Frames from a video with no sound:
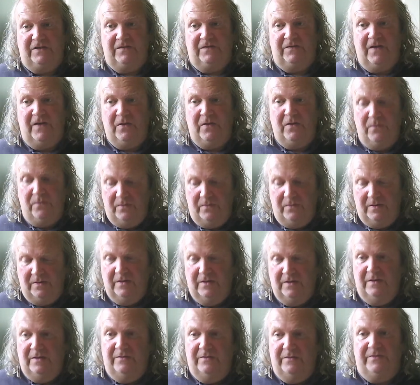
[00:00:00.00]
six phone,
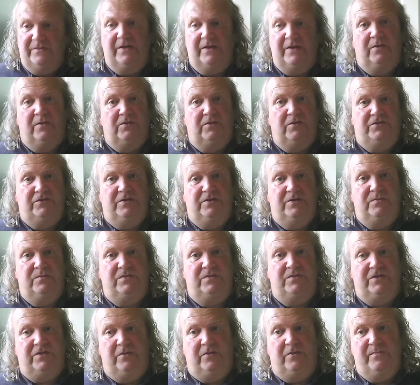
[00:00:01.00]
they
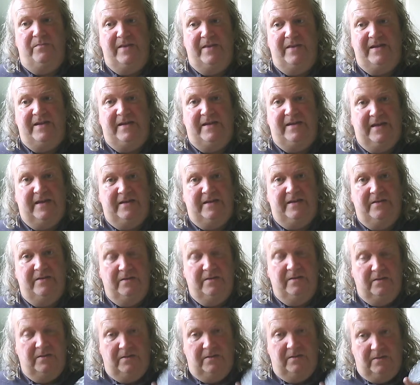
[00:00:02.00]
also stopped making
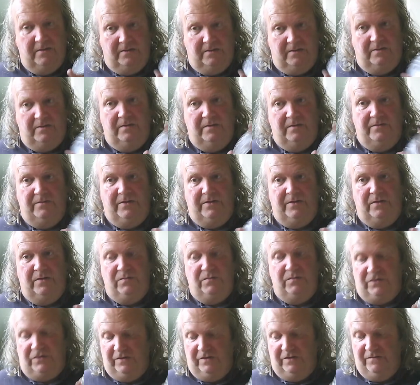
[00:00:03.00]

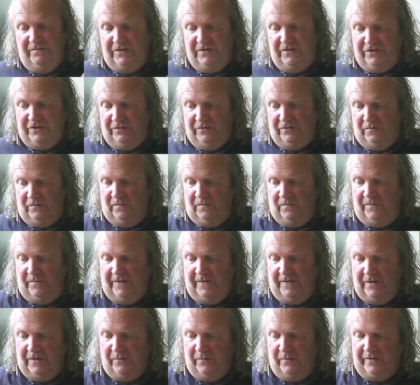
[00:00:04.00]
those original
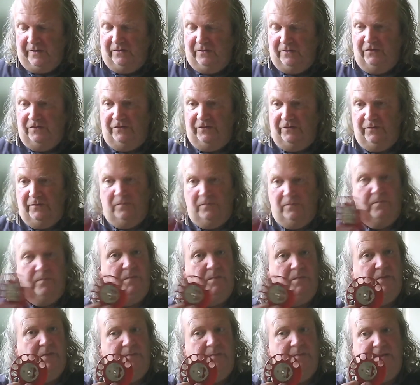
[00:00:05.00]
finger wheels
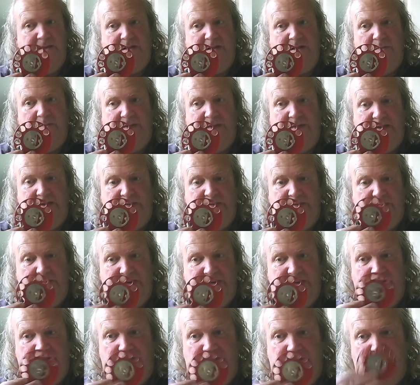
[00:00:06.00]
with the metal bit in the
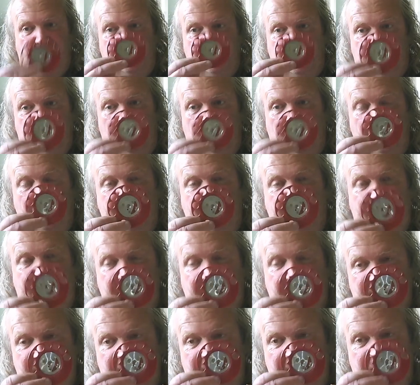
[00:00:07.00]
middle. So they stopped
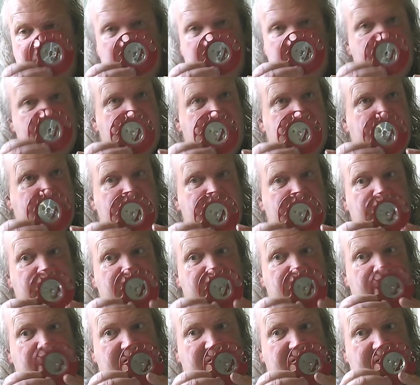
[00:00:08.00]
making these in
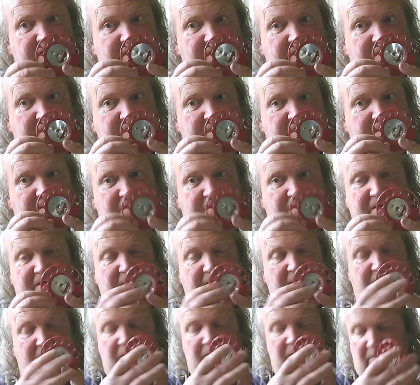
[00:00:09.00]
nineteen
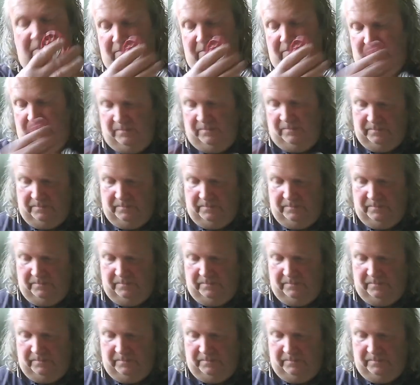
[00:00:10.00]
sixty-seven.